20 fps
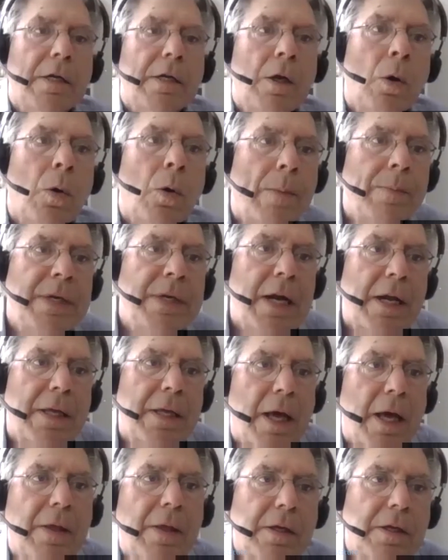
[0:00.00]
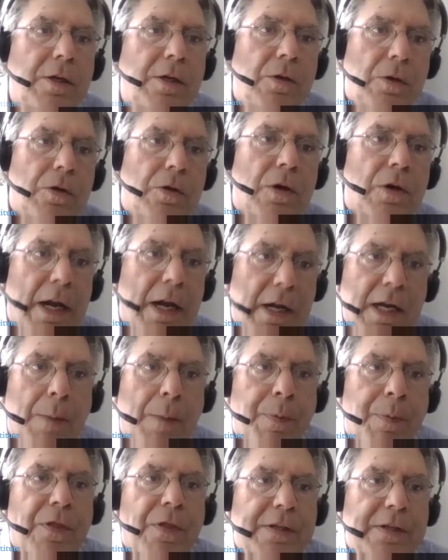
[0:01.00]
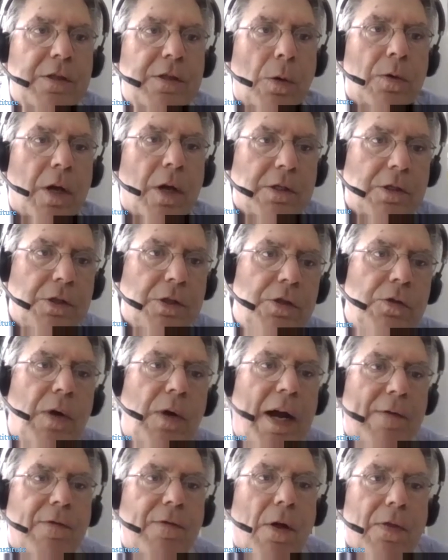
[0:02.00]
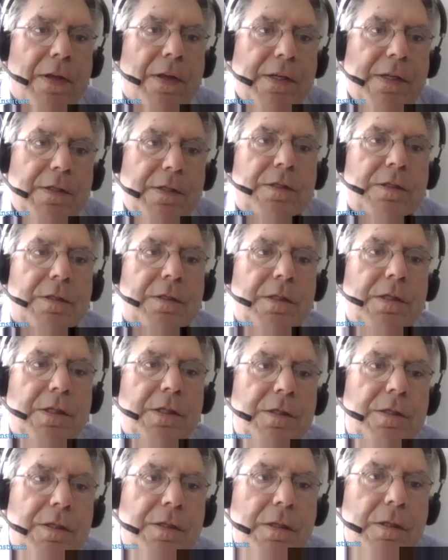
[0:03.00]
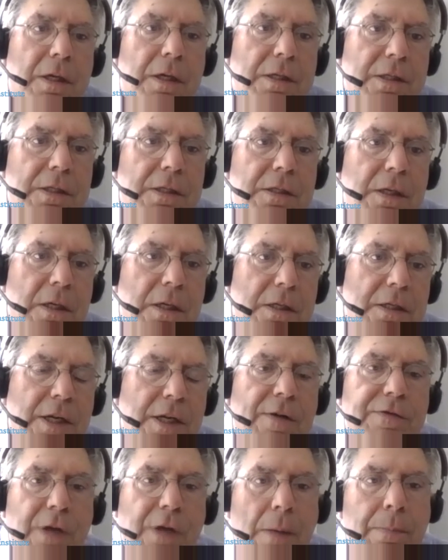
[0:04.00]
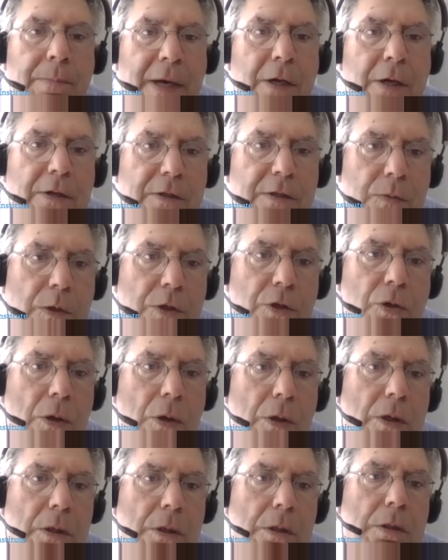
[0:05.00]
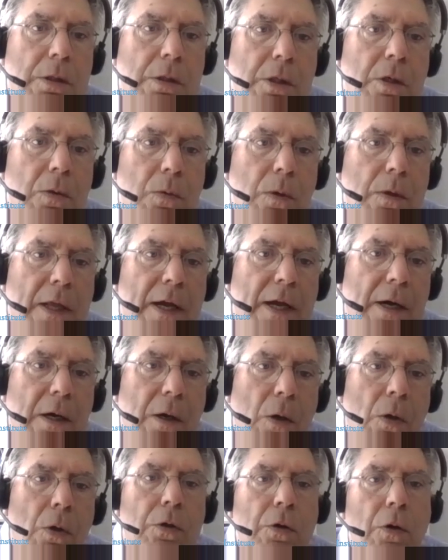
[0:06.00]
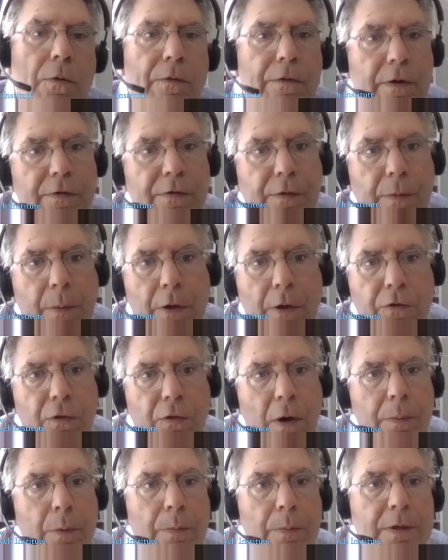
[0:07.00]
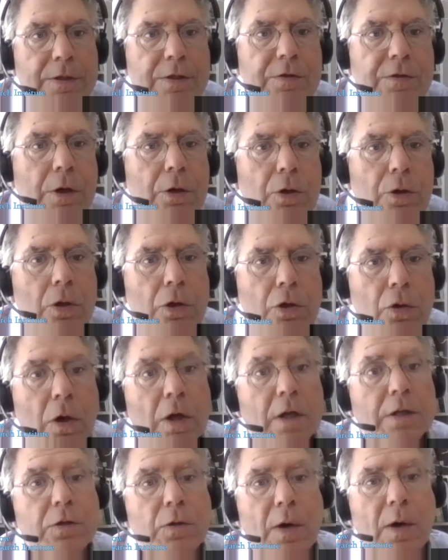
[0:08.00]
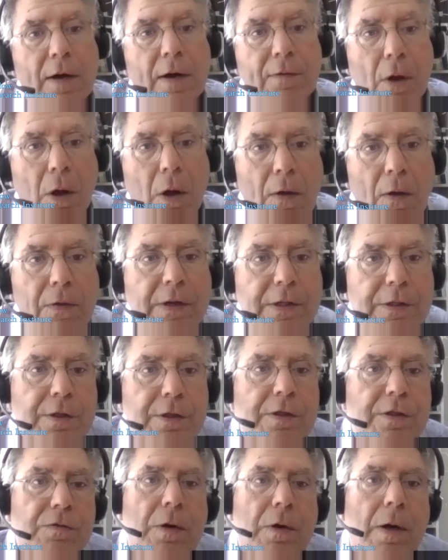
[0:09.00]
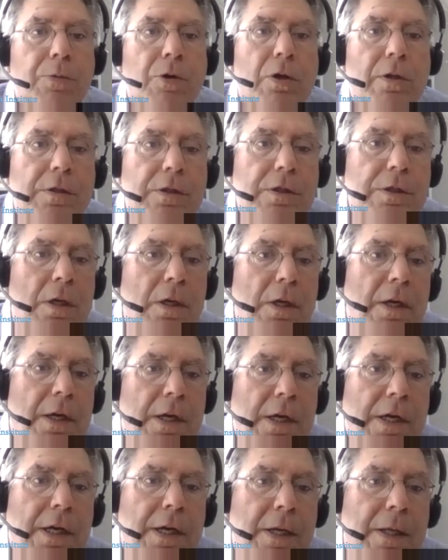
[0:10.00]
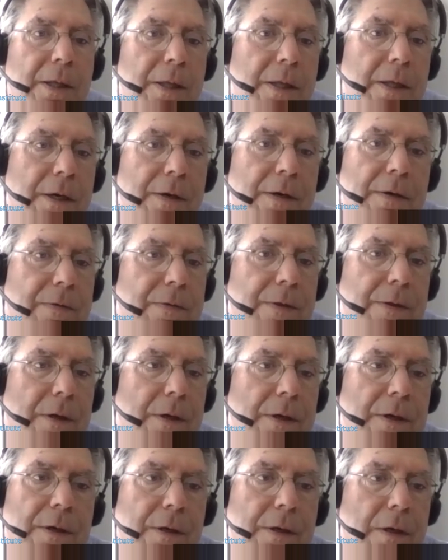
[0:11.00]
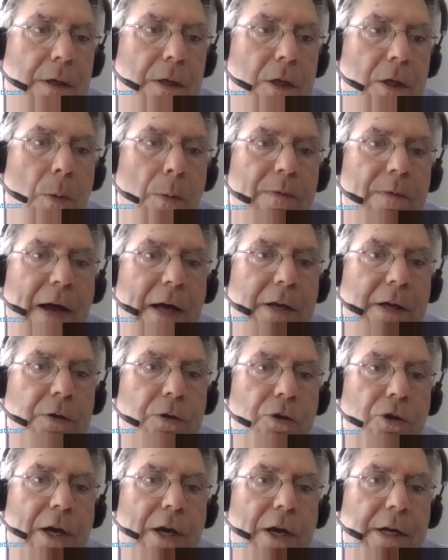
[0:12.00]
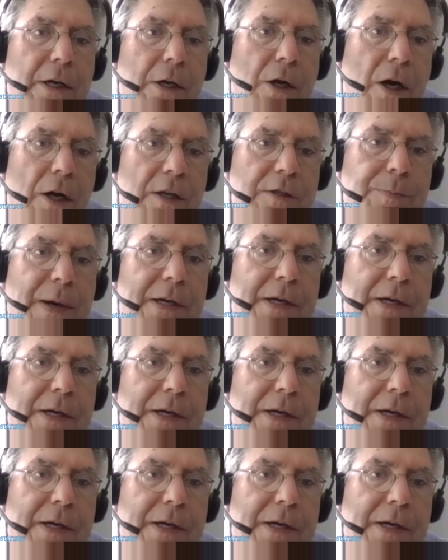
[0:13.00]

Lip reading: no, I mean, you got a couple things going on. You do have all these tariffs on metals, which are, holdovers from the Trump administration. You also have all these disruptions in the global value chain caused by